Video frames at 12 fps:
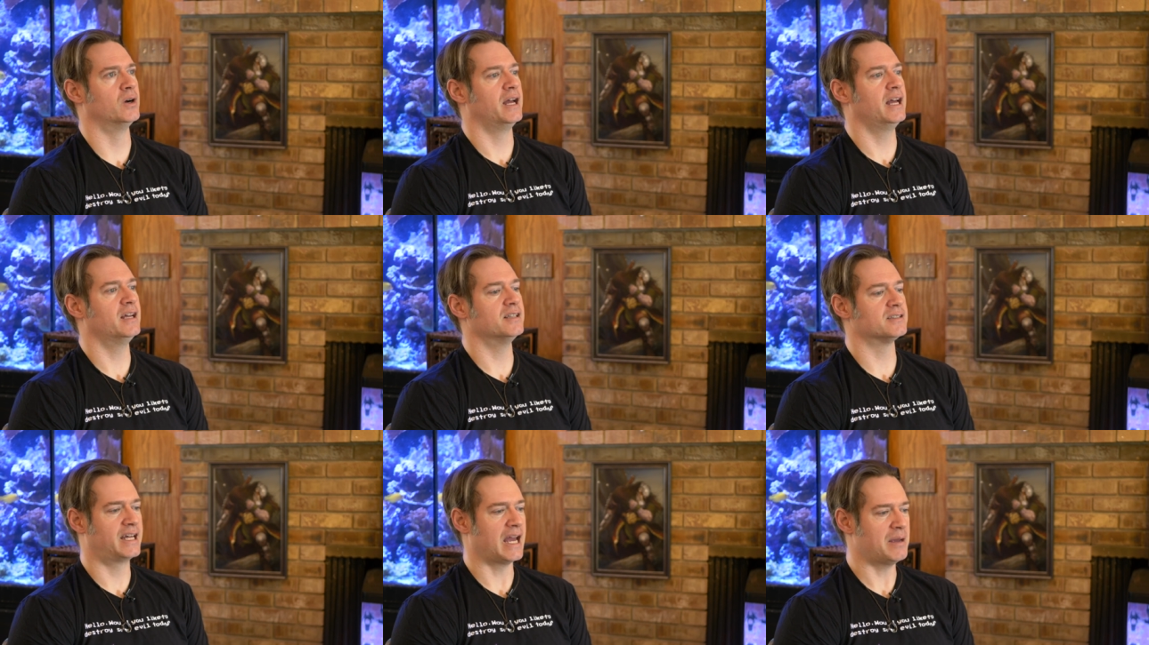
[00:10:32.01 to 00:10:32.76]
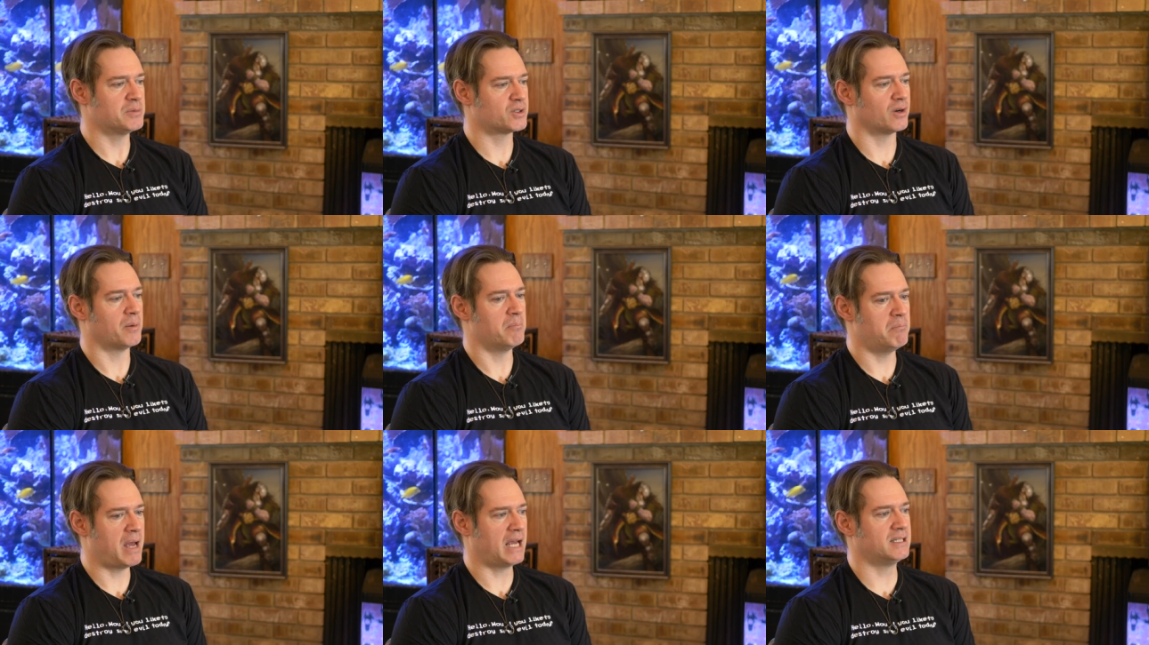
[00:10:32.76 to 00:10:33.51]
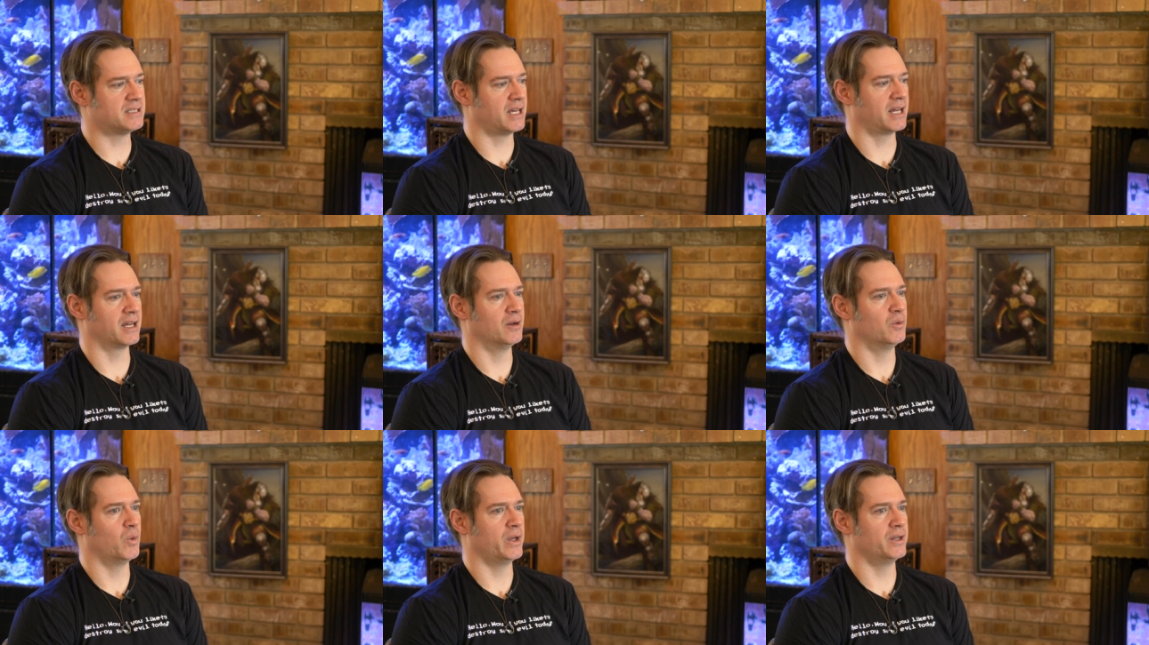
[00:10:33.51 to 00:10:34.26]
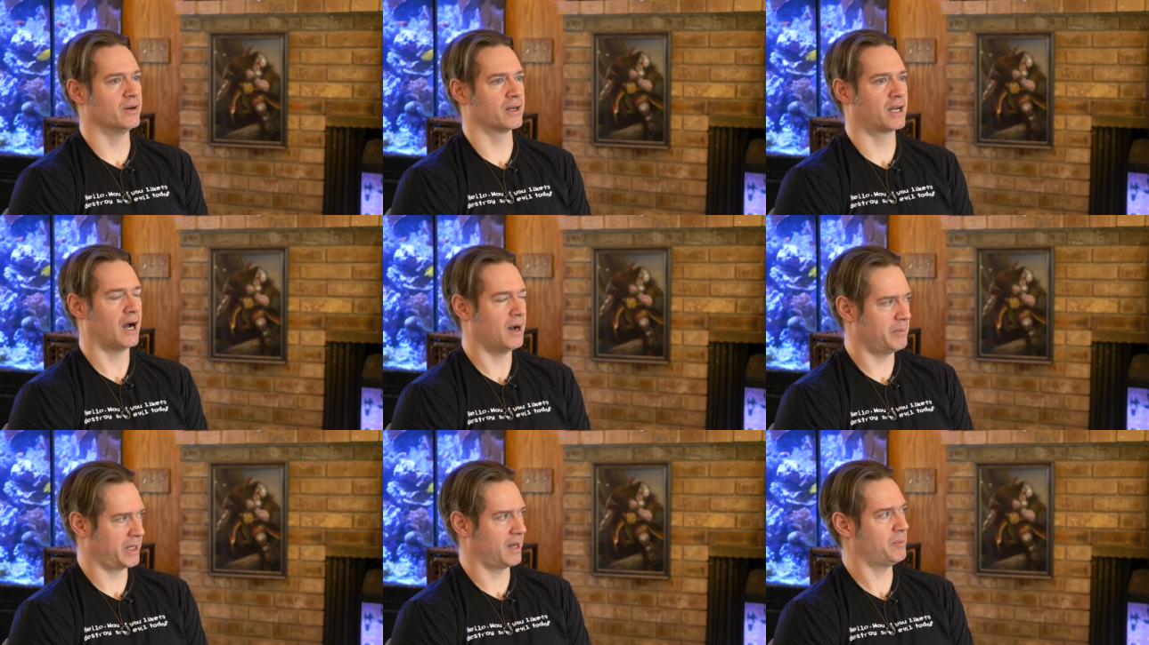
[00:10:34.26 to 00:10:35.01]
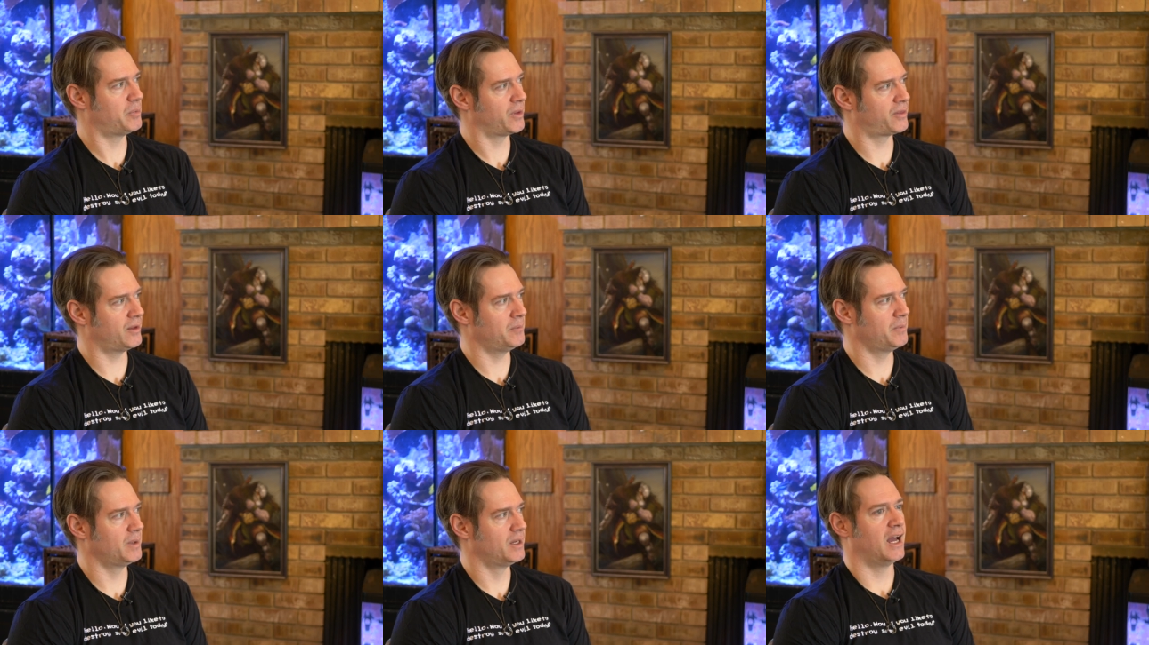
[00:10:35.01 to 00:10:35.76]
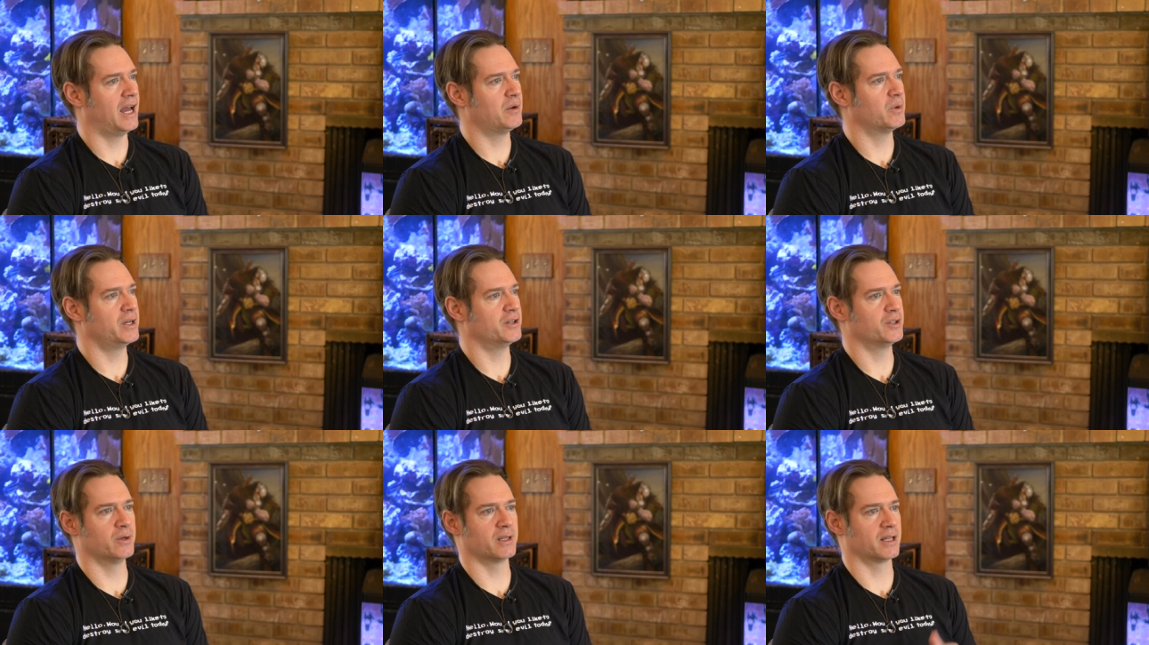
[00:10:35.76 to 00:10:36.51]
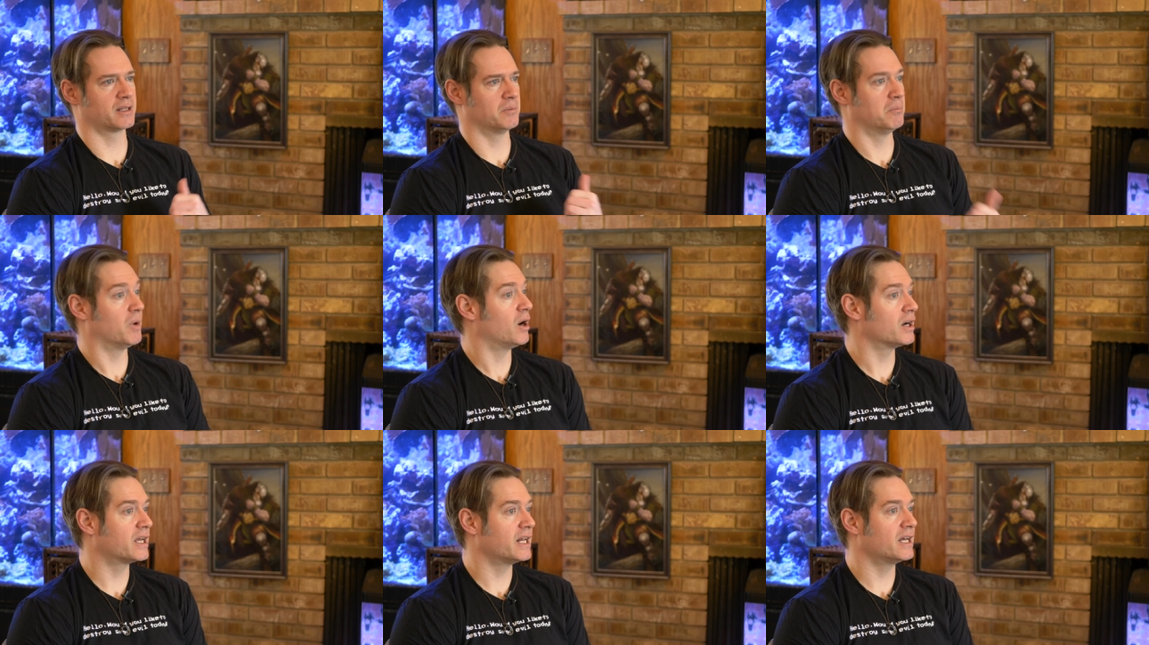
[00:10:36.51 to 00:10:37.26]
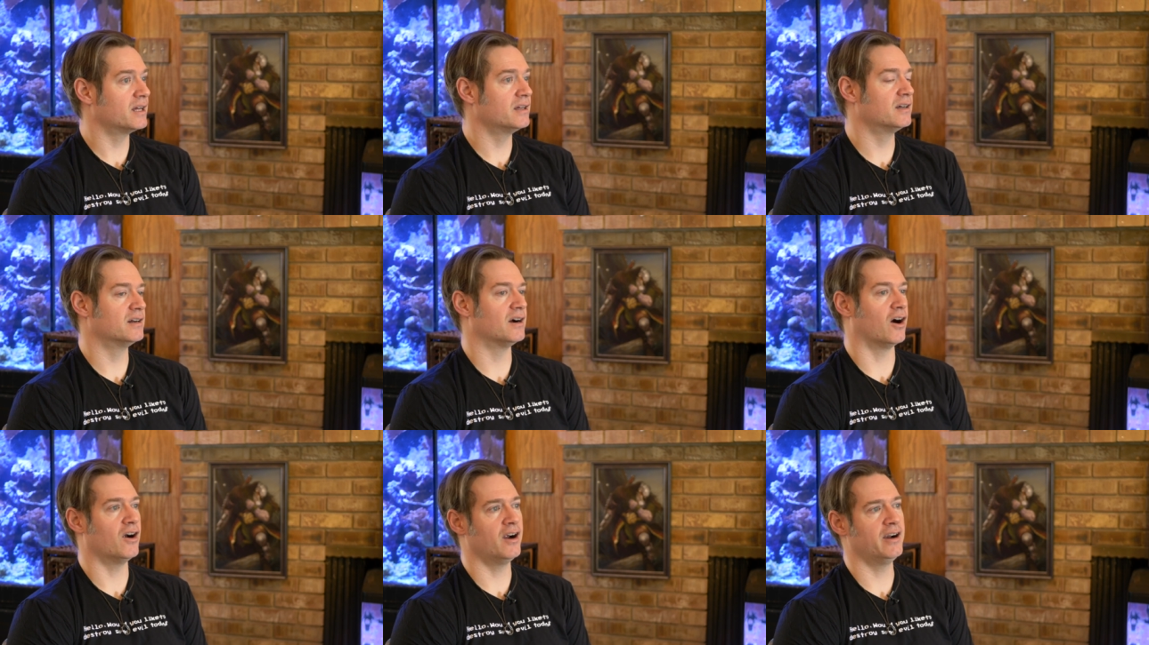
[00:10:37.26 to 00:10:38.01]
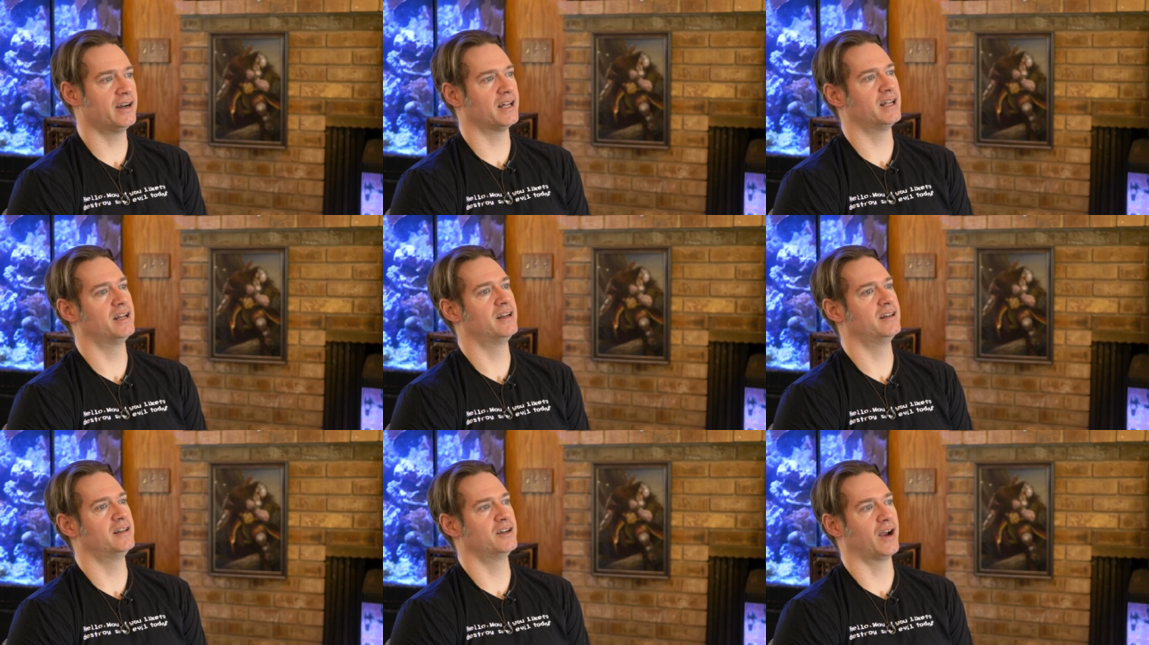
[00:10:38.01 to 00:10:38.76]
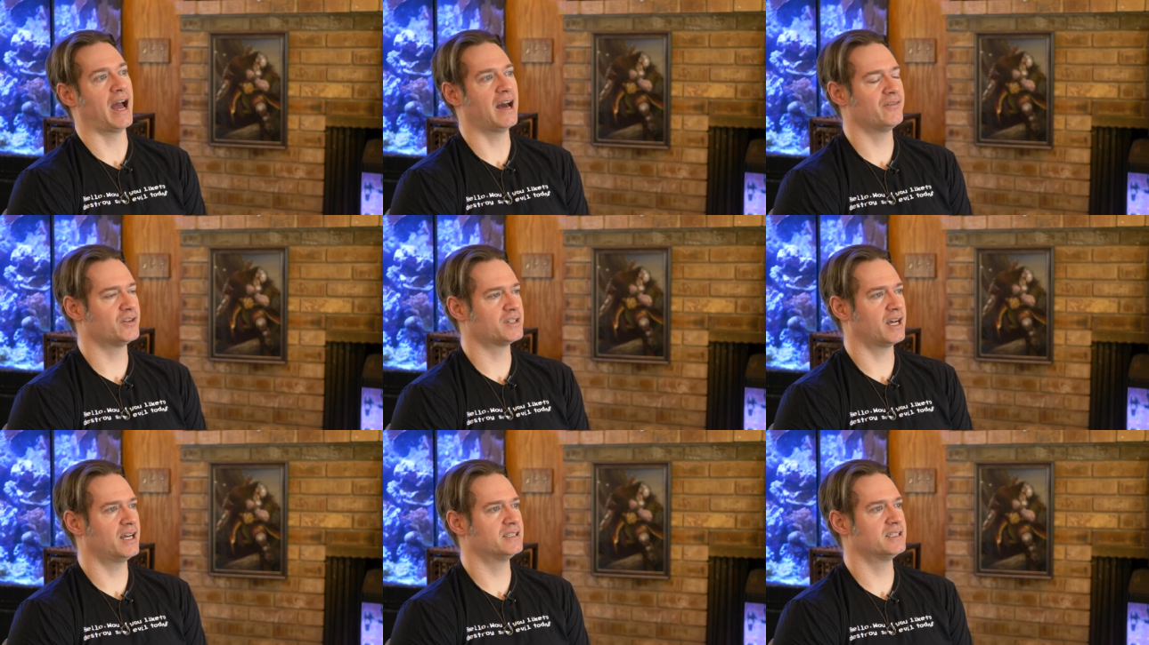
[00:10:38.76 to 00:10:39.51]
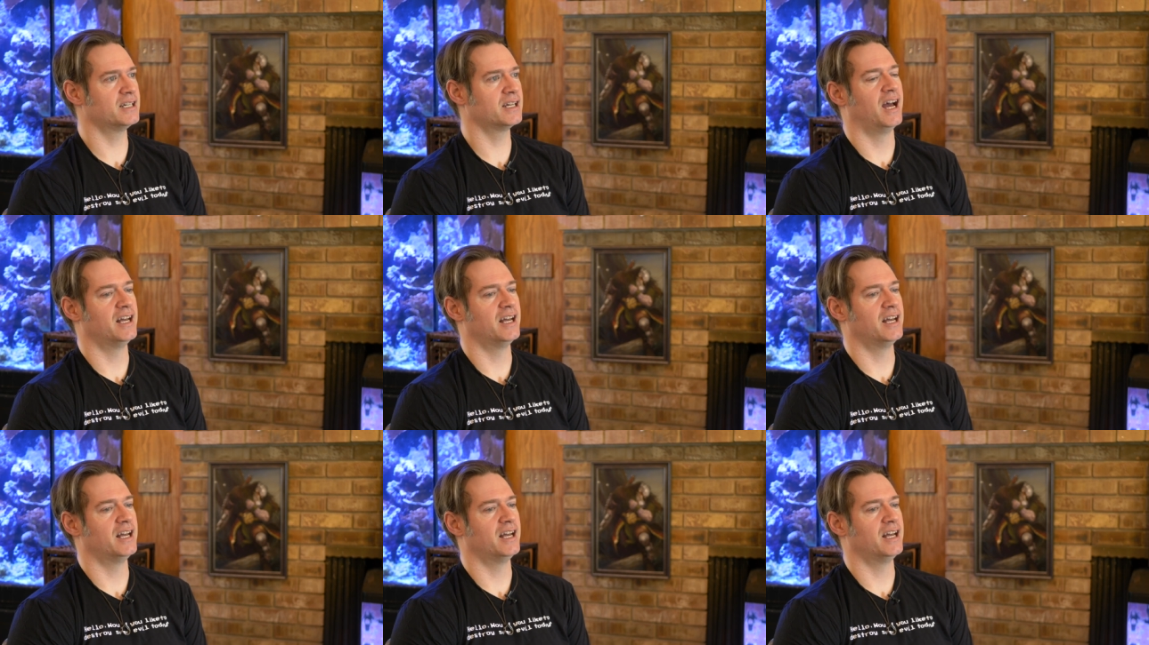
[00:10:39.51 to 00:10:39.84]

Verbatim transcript: is games are amazing when you're coming up with them and when you're doing like the marketing art and your advertising.